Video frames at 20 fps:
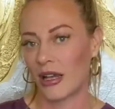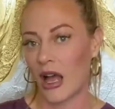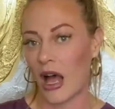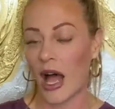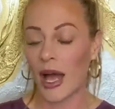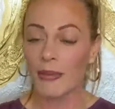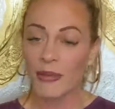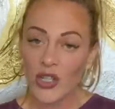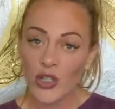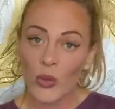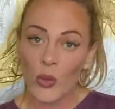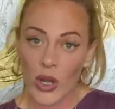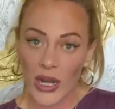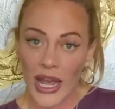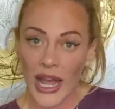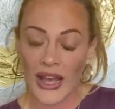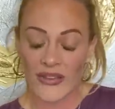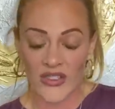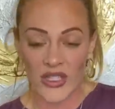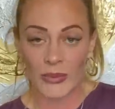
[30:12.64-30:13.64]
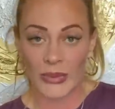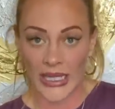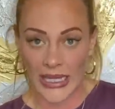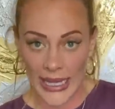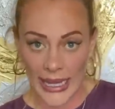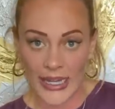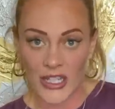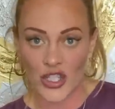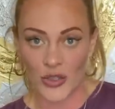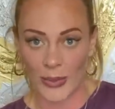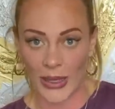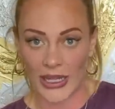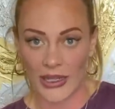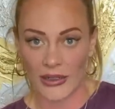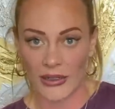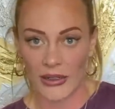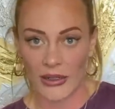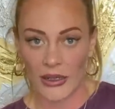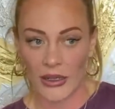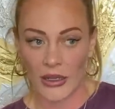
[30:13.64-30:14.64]
I'm going to want to have some engagement.
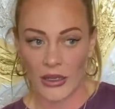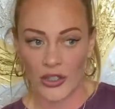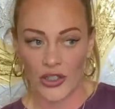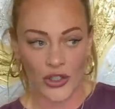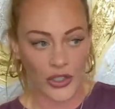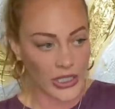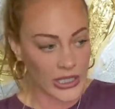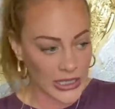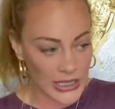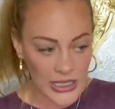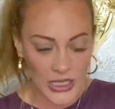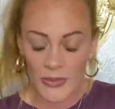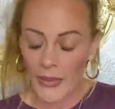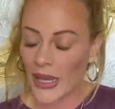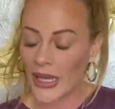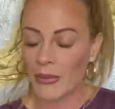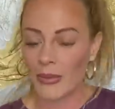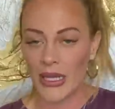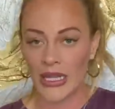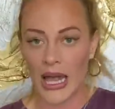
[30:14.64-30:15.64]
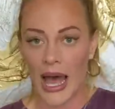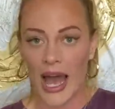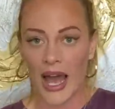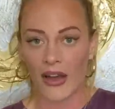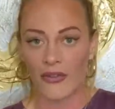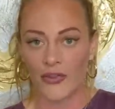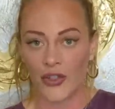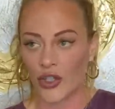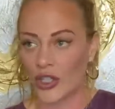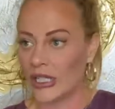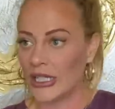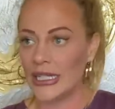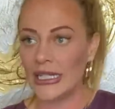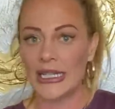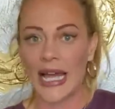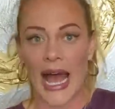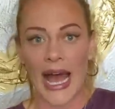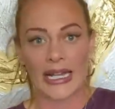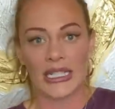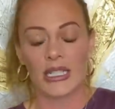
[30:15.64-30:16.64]
You're going to need to make me laugh. You're going to need
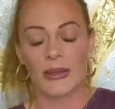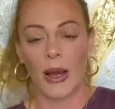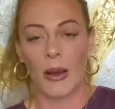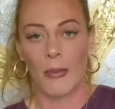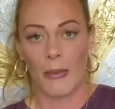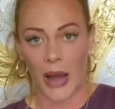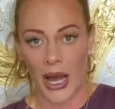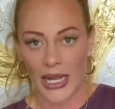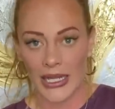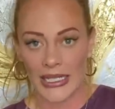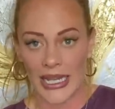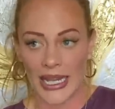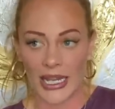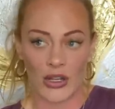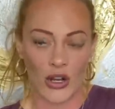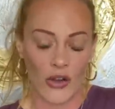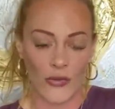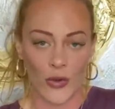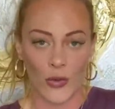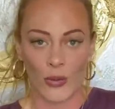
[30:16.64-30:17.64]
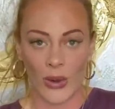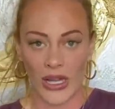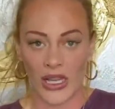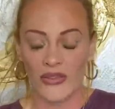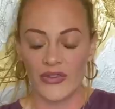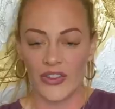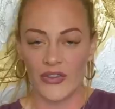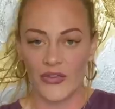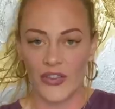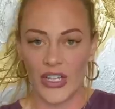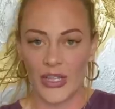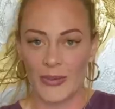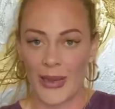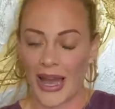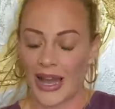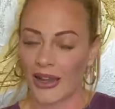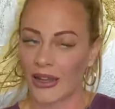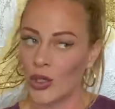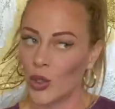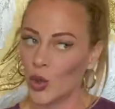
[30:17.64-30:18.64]
to ask about my day and offer relevant
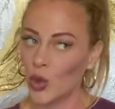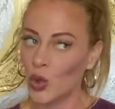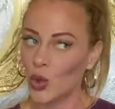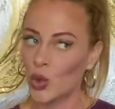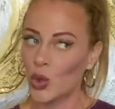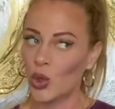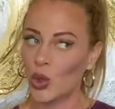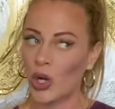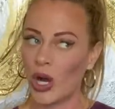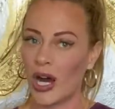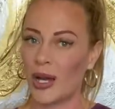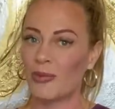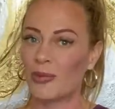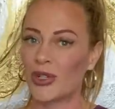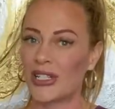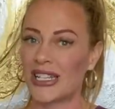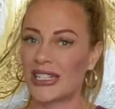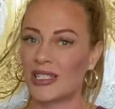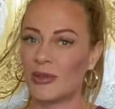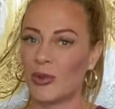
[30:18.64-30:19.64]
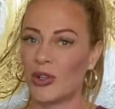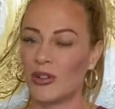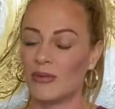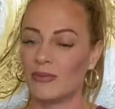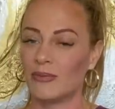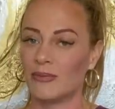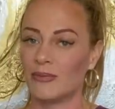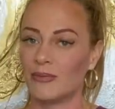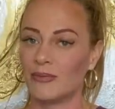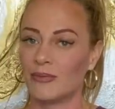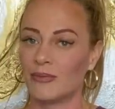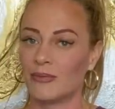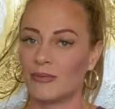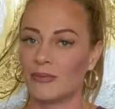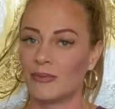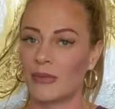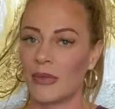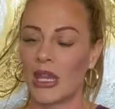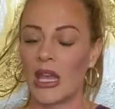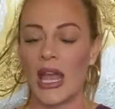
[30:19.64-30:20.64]
feedback. Unpredictable.
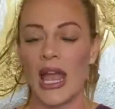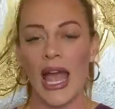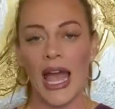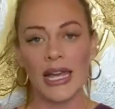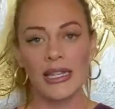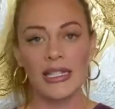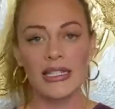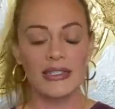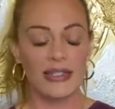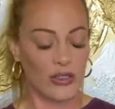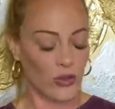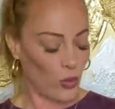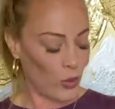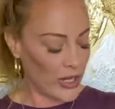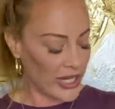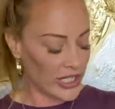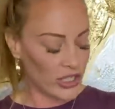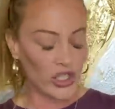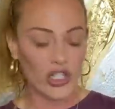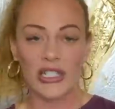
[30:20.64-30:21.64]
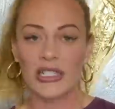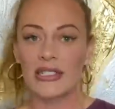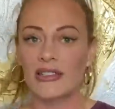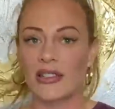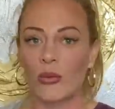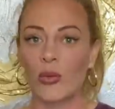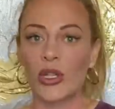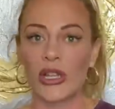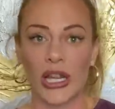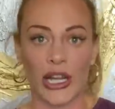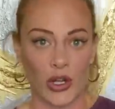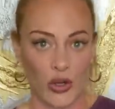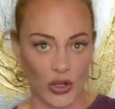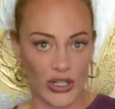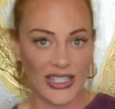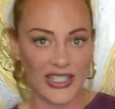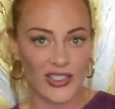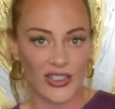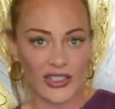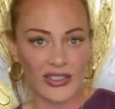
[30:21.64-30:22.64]
And listen, we can look at someone like
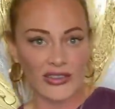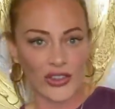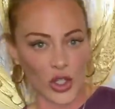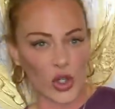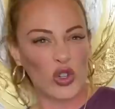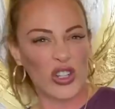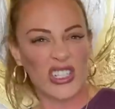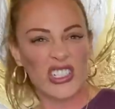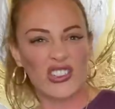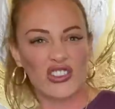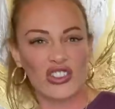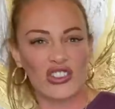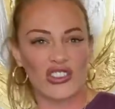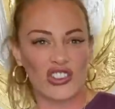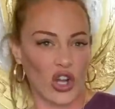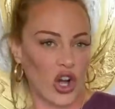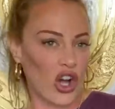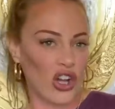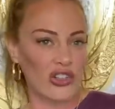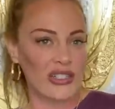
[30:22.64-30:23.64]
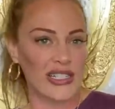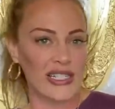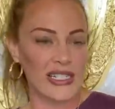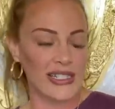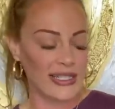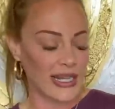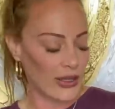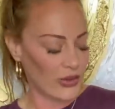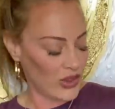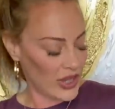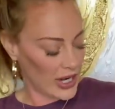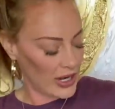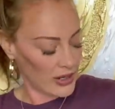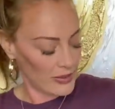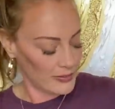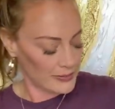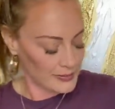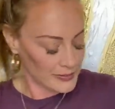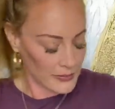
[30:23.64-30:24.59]
Crystal, the Crystals, the Halseys out there,